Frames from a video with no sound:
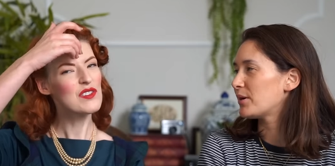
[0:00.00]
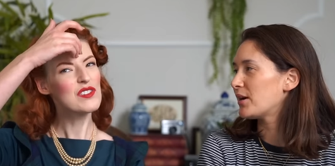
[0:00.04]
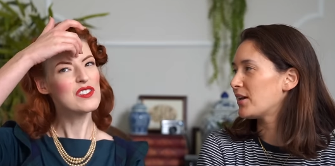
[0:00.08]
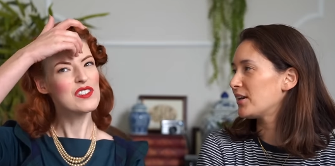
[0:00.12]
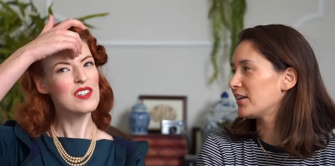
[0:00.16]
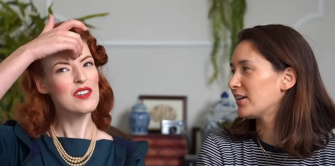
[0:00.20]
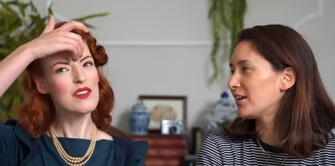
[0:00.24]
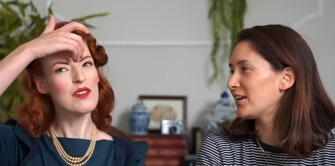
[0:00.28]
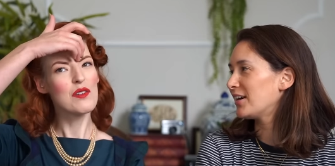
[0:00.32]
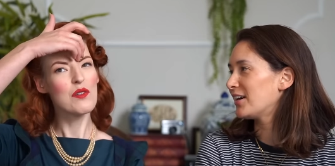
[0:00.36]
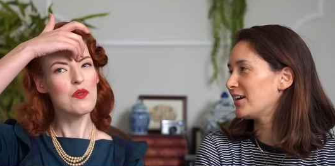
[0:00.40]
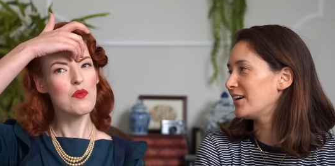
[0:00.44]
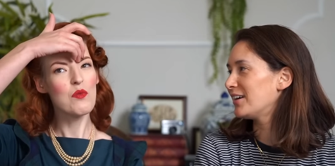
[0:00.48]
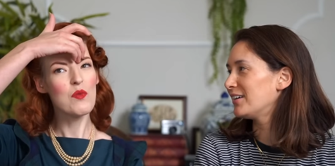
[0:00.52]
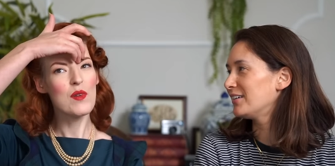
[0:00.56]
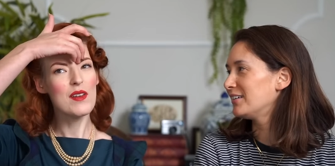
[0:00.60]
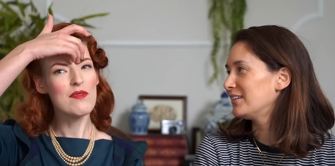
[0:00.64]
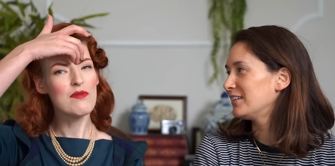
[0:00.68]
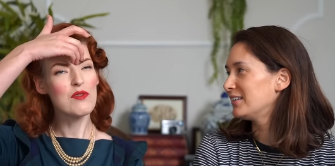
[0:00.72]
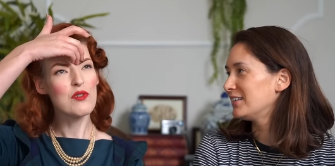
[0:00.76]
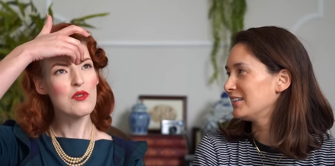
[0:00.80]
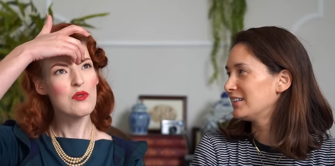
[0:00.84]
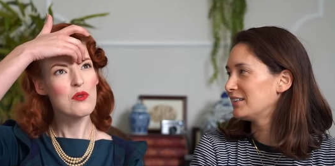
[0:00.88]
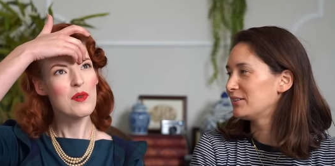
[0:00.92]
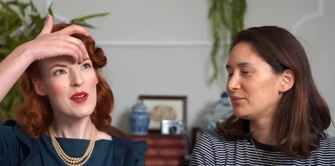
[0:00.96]
Speaker 1: also,
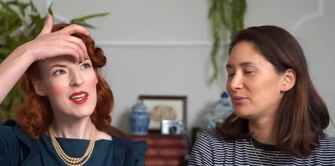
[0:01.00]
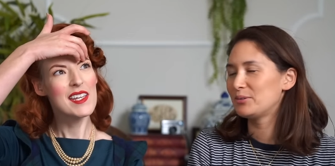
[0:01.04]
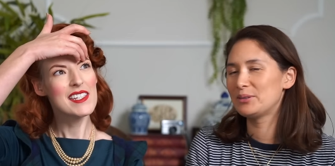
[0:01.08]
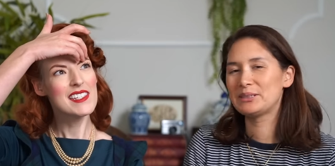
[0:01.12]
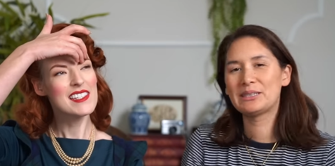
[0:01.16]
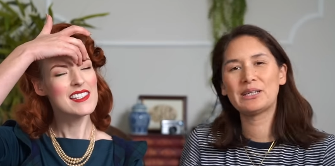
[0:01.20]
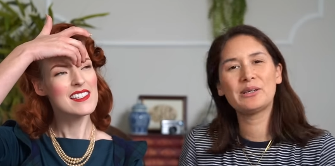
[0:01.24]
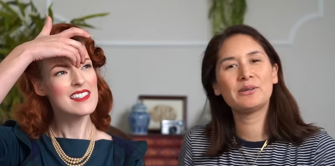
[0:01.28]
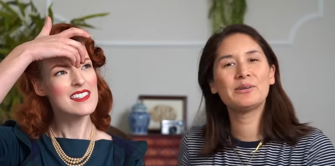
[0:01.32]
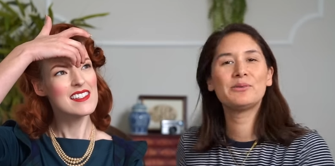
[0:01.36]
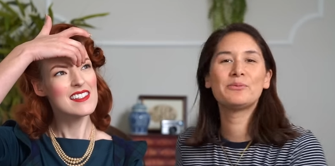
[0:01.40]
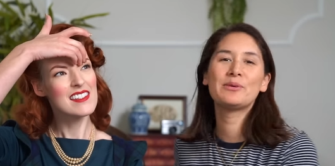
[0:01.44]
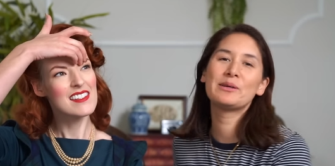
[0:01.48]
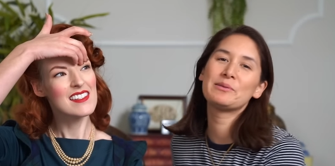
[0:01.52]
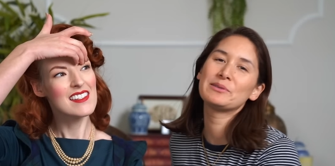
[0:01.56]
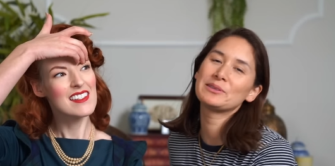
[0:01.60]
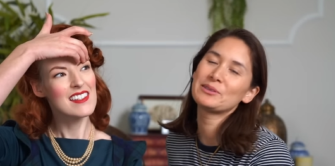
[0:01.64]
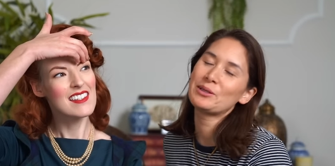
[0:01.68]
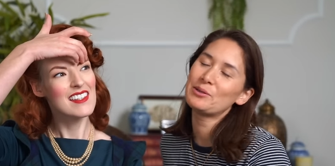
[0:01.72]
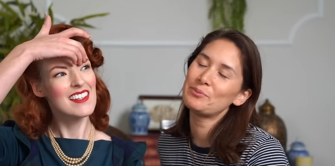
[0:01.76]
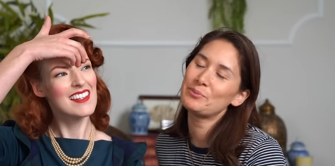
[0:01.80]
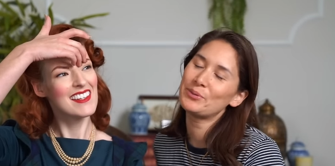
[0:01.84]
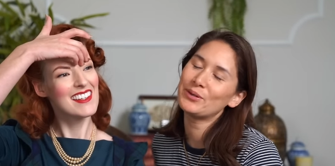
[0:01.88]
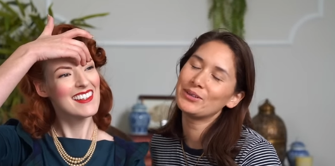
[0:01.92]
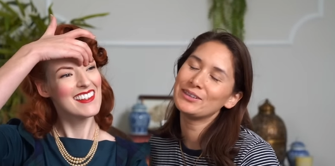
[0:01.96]
we've always we're so, we're
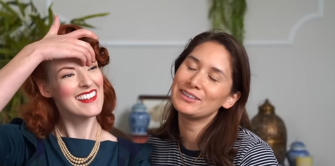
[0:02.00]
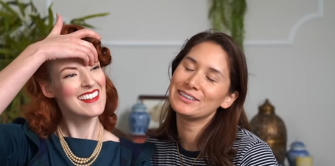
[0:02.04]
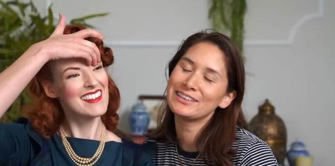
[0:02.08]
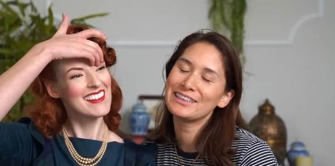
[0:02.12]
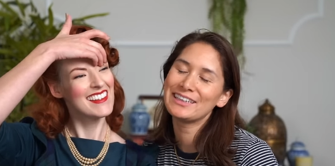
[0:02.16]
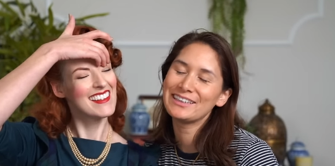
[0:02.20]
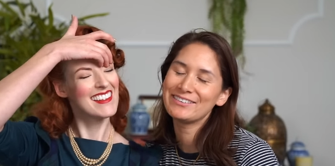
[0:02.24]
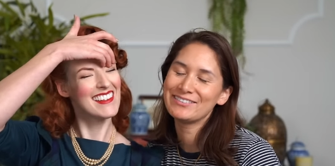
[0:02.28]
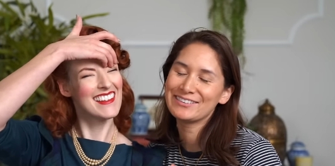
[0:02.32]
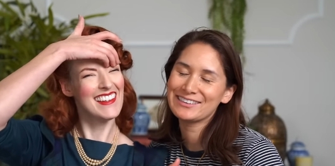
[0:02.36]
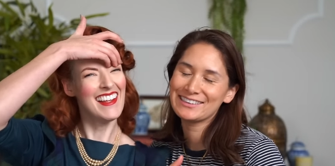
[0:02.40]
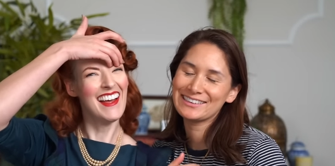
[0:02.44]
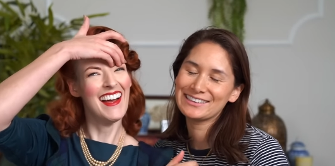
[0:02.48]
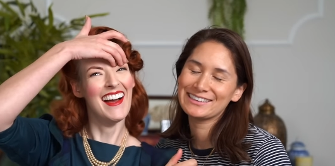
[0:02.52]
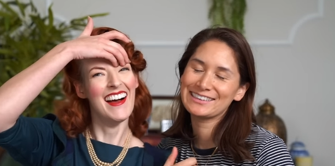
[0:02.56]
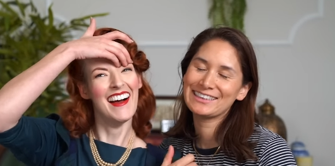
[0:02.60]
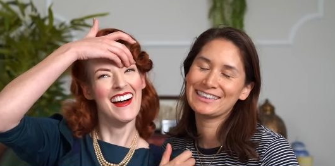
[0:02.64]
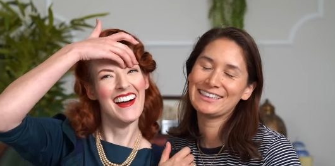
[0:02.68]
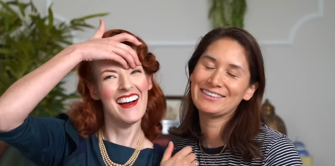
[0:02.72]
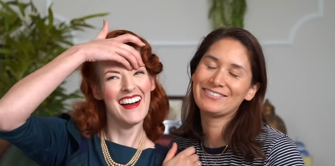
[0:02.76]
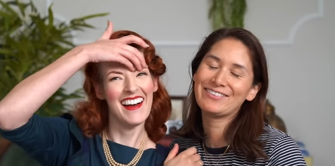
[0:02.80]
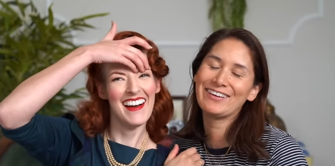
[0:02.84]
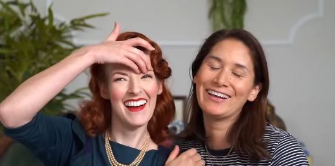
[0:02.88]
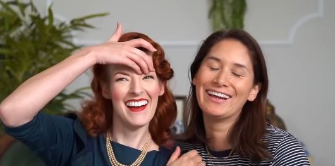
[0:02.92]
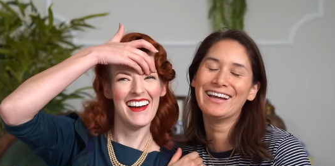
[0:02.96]
so bonding we're just
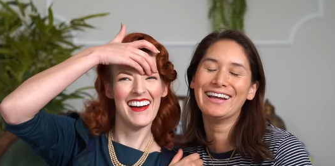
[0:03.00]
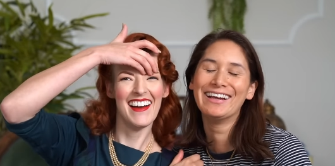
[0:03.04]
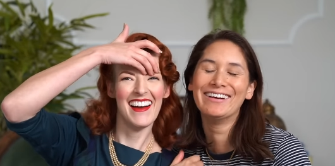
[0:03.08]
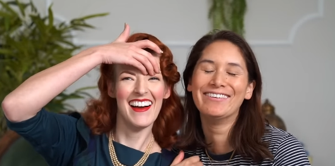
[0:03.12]
sleeping